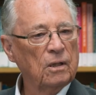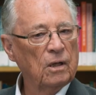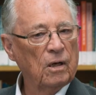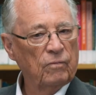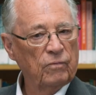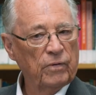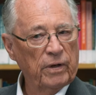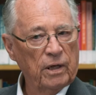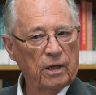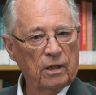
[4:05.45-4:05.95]

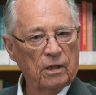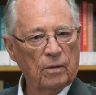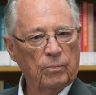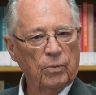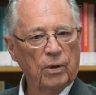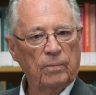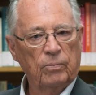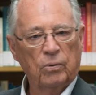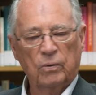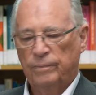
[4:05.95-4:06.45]
of leading the
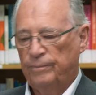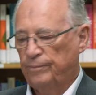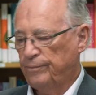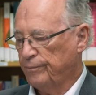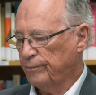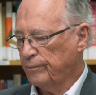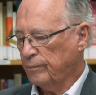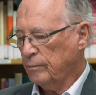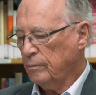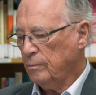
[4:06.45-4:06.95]
people.
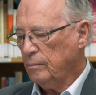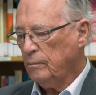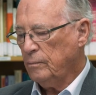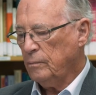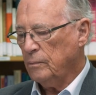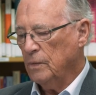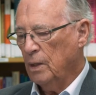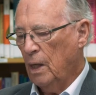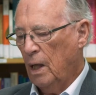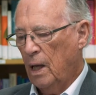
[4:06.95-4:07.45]

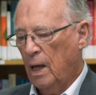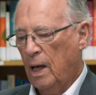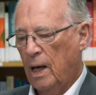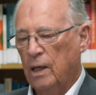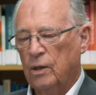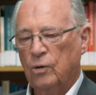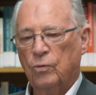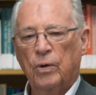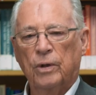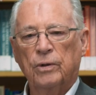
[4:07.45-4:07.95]

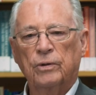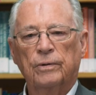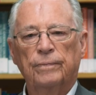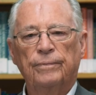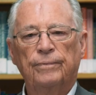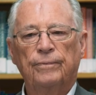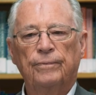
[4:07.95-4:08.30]
Unquote.